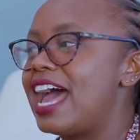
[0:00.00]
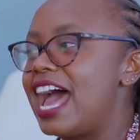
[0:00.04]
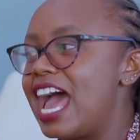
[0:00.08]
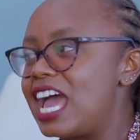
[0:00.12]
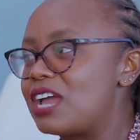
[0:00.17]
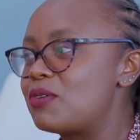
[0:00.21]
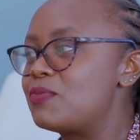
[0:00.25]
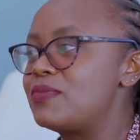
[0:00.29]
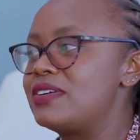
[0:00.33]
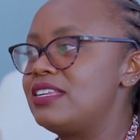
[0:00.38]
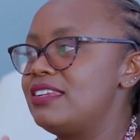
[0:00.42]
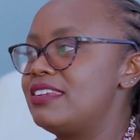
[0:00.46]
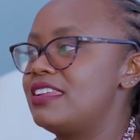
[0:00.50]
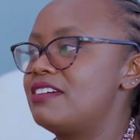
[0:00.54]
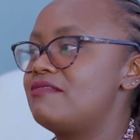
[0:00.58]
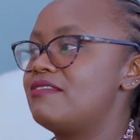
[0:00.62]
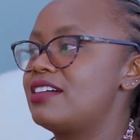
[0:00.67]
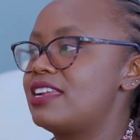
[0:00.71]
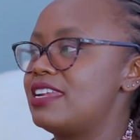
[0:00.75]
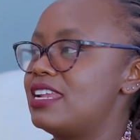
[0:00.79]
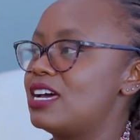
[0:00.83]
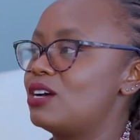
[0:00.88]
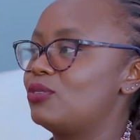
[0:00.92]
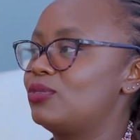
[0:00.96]
I will
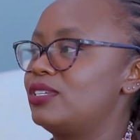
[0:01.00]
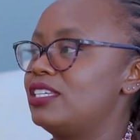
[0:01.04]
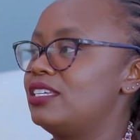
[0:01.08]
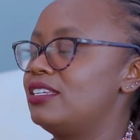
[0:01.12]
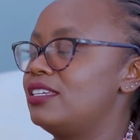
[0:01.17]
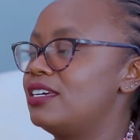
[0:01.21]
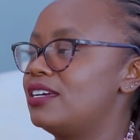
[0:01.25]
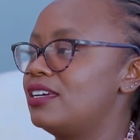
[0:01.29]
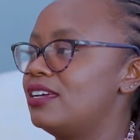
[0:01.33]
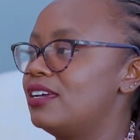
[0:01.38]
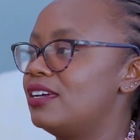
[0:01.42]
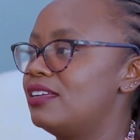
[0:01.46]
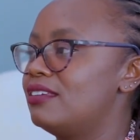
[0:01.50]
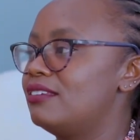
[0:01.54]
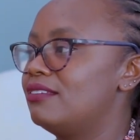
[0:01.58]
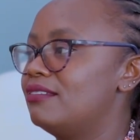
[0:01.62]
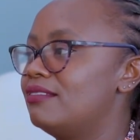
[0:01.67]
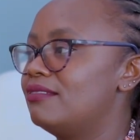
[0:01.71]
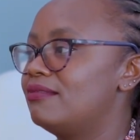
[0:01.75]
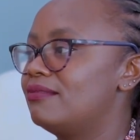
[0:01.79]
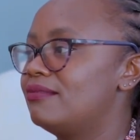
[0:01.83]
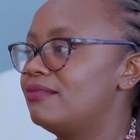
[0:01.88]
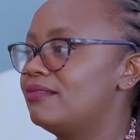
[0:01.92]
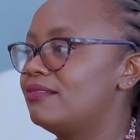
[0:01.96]
never doubt it again.
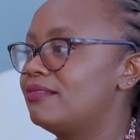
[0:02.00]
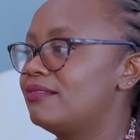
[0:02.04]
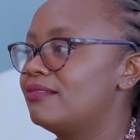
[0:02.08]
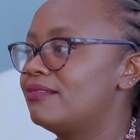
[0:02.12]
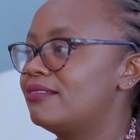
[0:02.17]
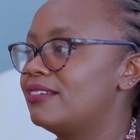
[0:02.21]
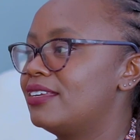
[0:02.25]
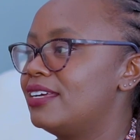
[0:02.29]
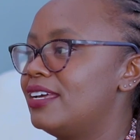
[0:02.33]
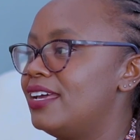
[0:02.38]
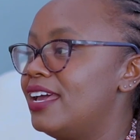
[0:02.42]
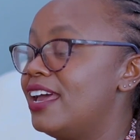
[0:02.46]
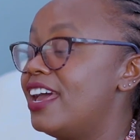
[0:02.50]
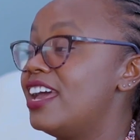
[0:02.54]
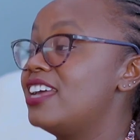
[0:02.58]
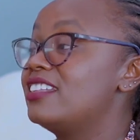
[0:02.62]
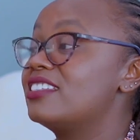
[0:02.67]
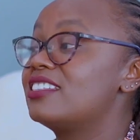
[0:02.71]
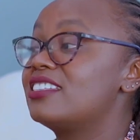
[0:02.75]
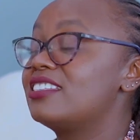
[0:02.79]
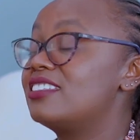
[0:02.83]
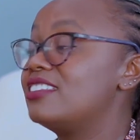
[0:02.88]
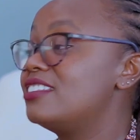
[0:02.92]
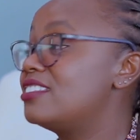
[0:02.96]

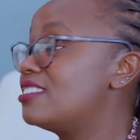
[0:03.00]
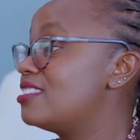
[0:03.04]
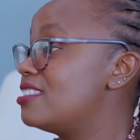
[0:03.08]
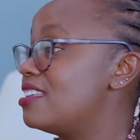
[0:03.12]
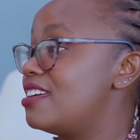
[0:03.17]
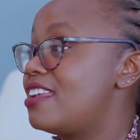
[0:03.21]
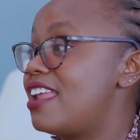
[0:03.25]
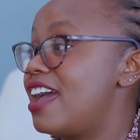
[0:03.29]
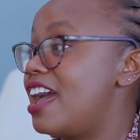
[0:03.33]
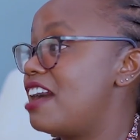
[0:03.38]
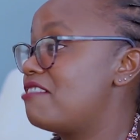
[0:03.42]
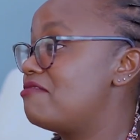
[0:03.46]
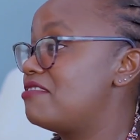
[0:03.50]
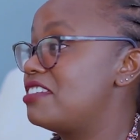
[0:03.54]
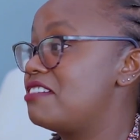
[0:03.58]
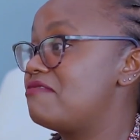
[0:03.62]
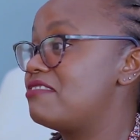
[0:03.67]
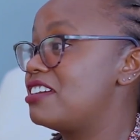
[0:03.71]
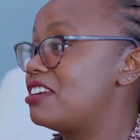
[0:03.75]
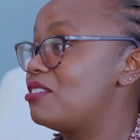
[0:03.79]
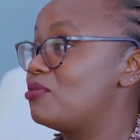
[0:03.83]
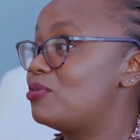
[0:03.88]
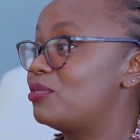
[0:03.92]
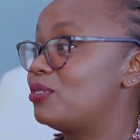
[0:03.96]
And since then I have
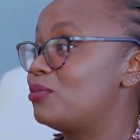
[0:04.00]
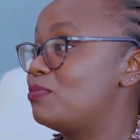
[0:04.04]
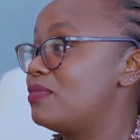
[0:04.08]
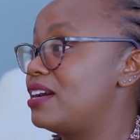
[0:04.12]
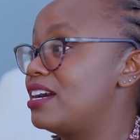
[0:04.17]
never looked